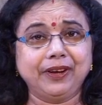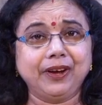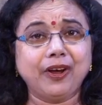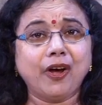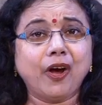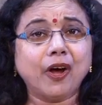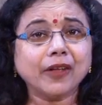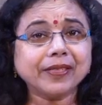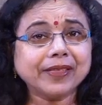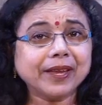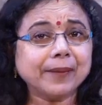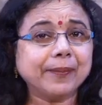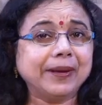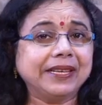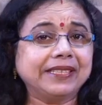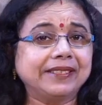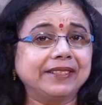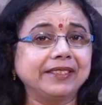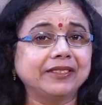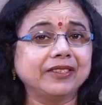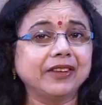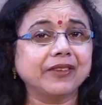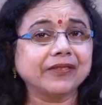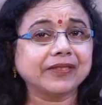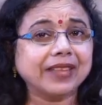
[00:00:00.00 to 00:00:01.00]
On the
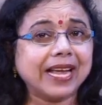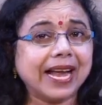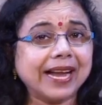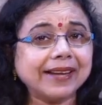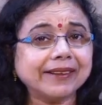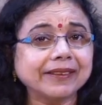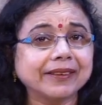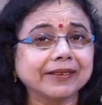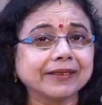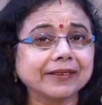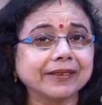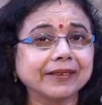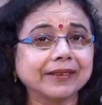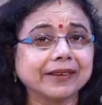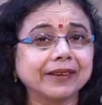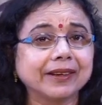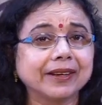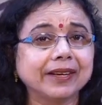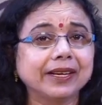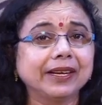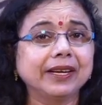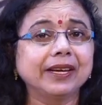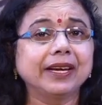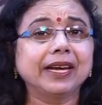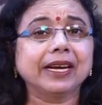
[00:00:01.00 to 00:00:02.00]
basis of that,
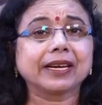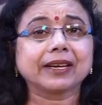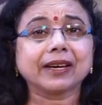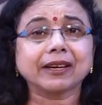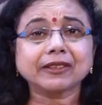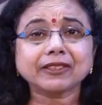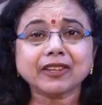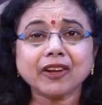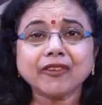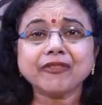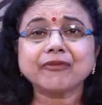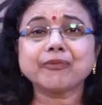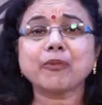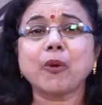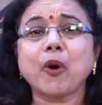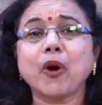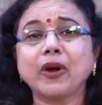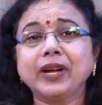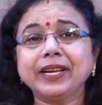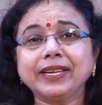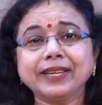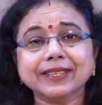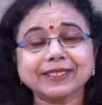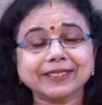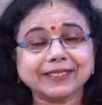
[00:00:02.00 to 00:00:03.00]
a cut-off
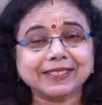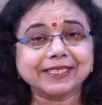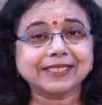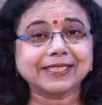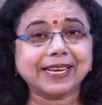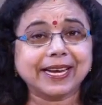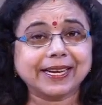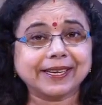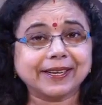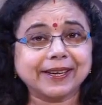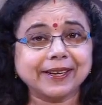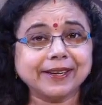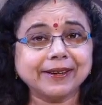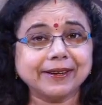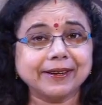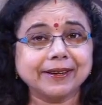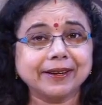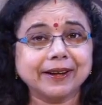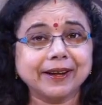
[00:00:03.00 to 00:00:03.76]
point is decided